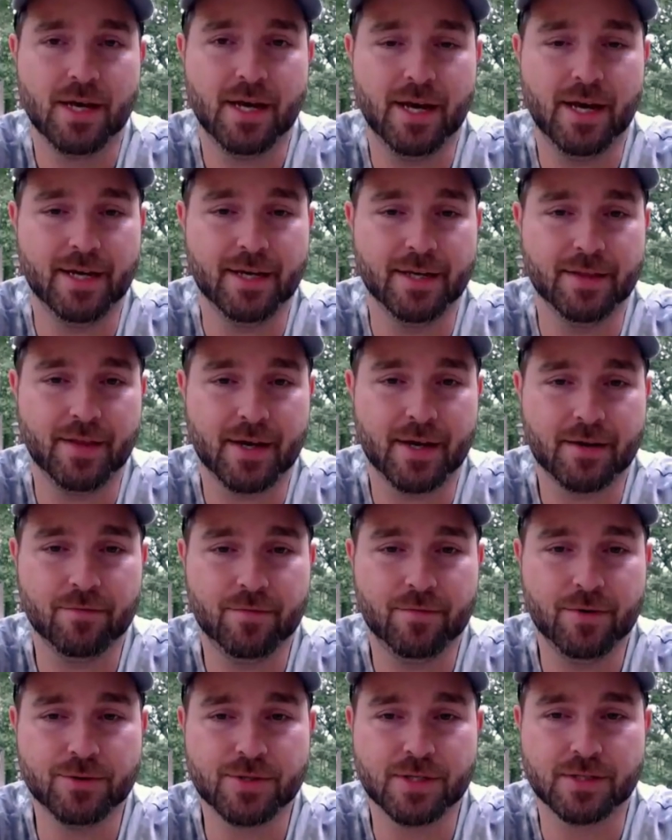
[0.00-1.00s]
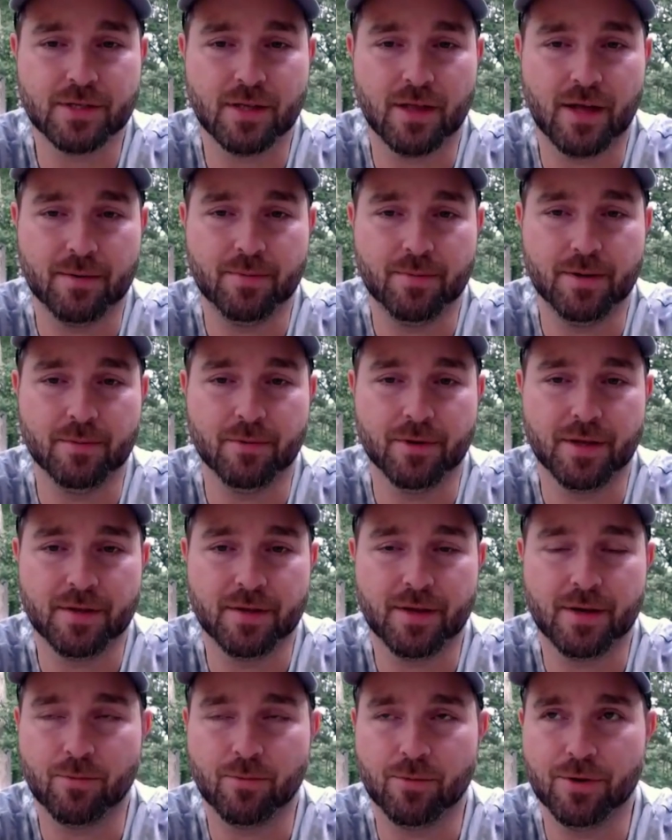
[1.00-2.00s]
And that confuses a lot of people. They
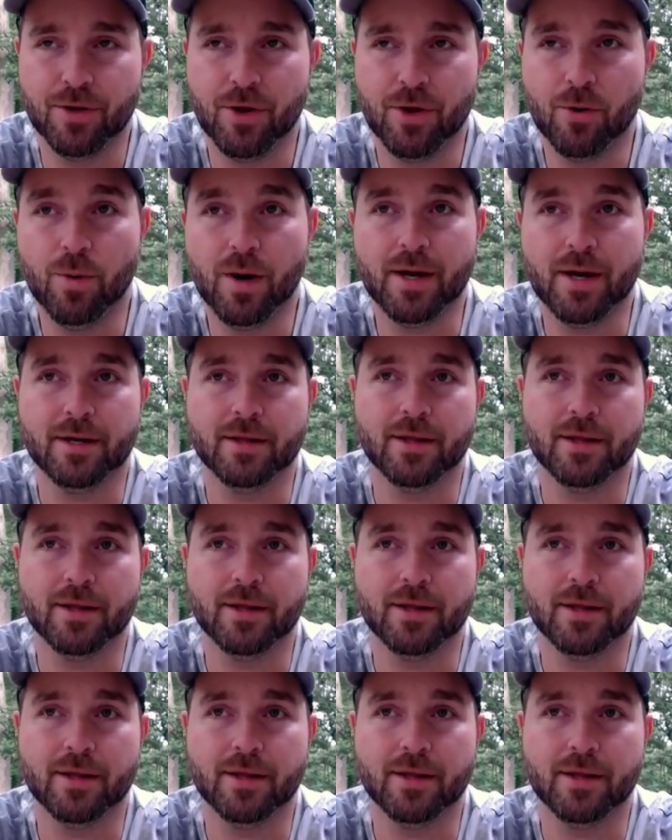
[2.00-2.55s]
think, well, no way.